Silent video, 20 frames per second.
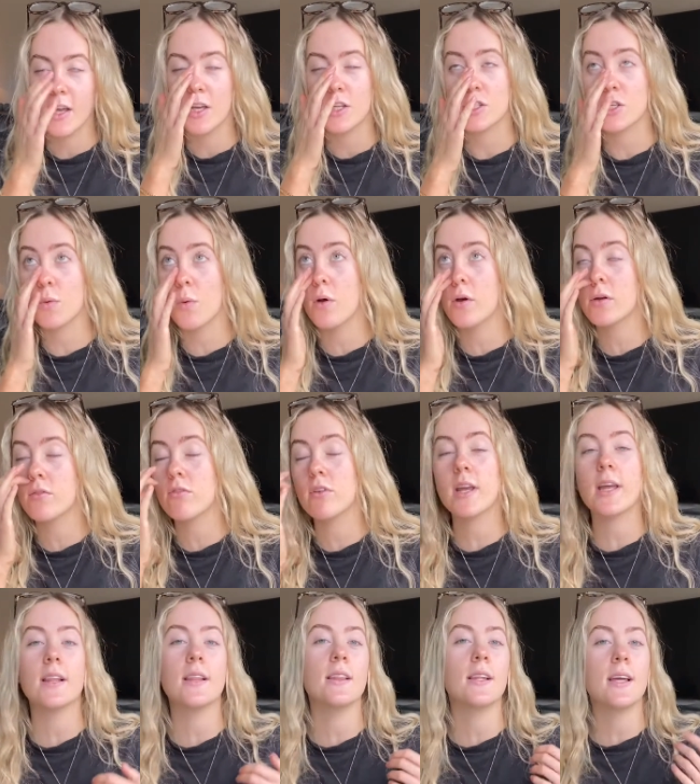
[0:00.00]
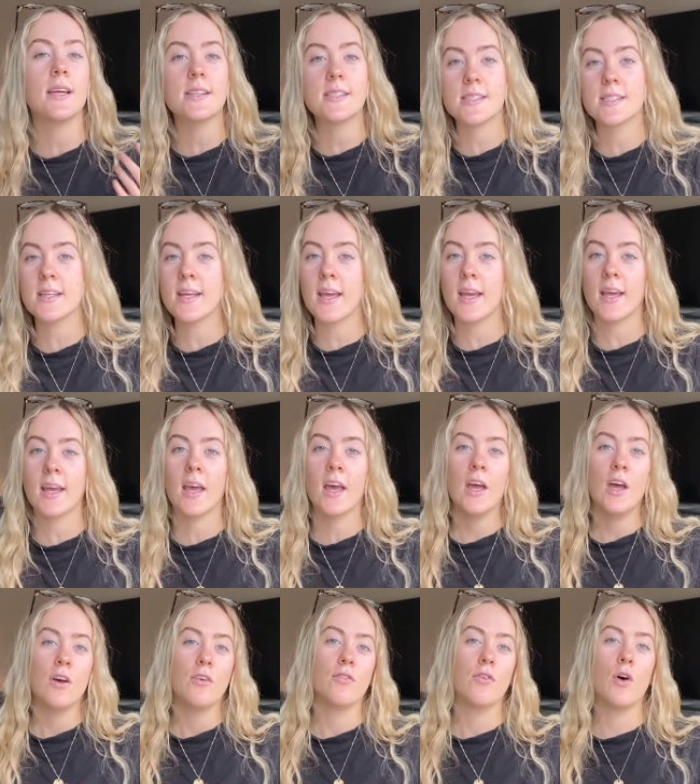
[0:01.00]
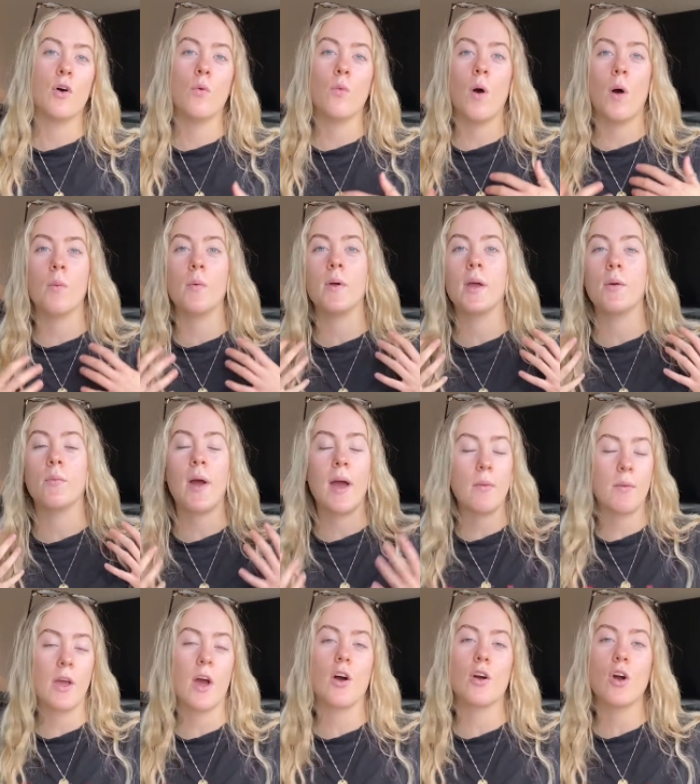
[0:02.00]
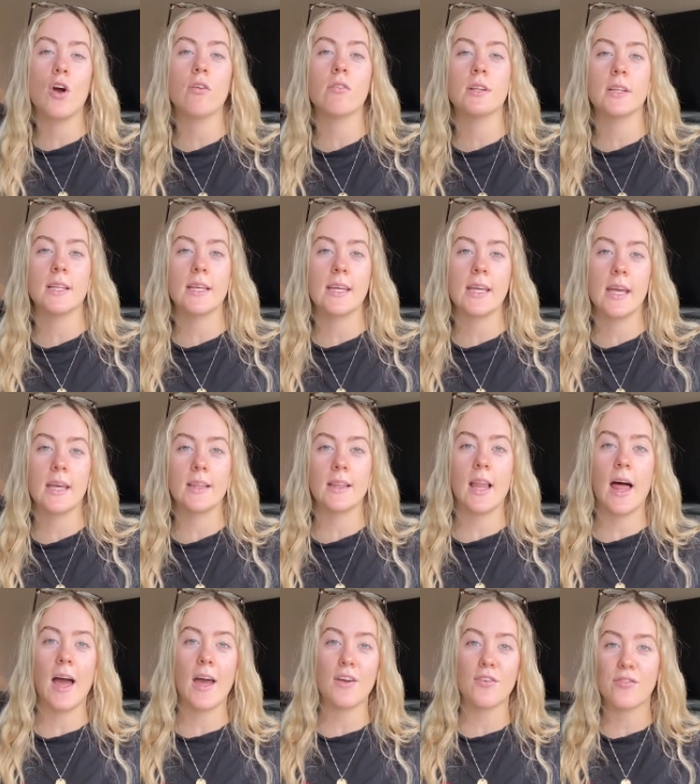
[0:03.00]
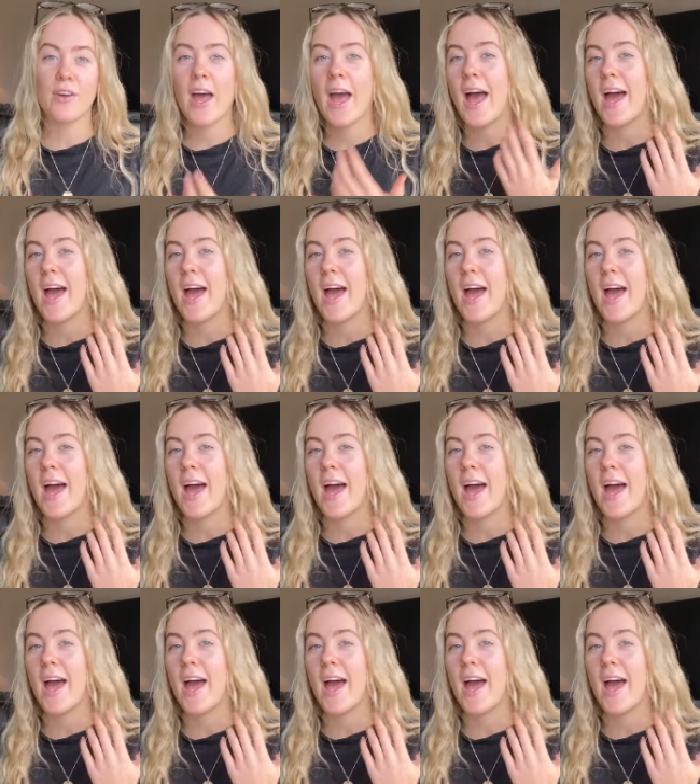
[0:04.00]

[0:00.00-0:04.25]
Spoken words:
too unrealistic for where we are currently in life.